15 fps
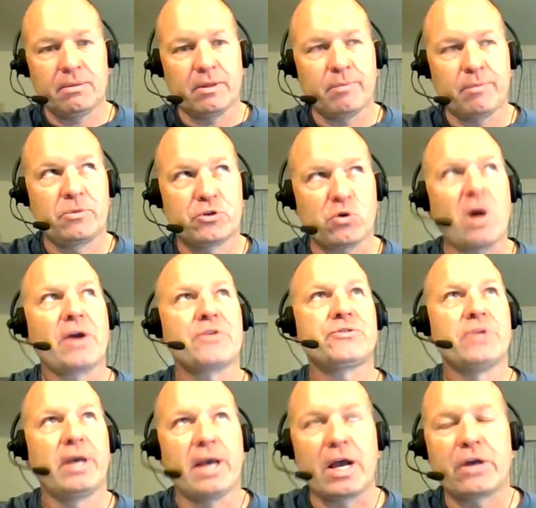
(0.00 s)
the strongest
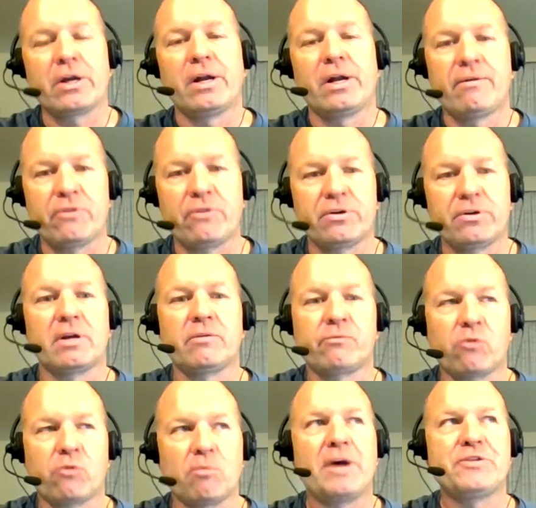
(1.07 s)
thing I could have ever done
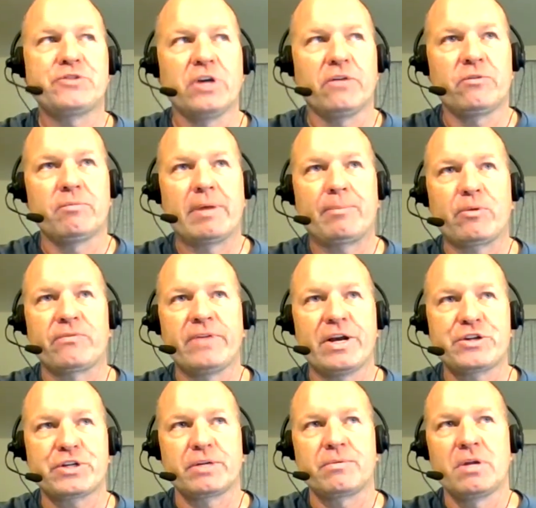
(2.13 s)
for myself in my
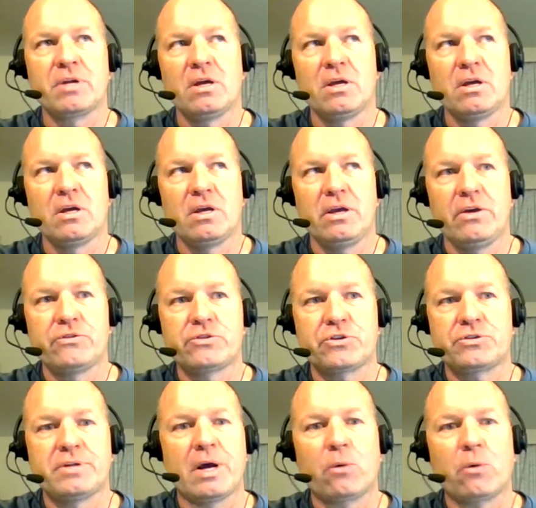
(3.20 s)
profession, is
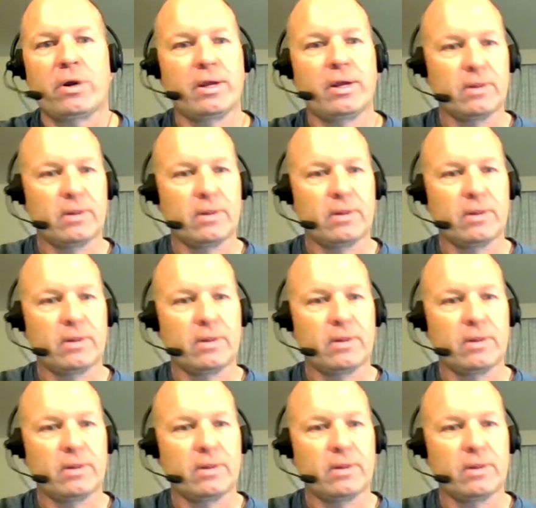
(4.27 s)
just networking.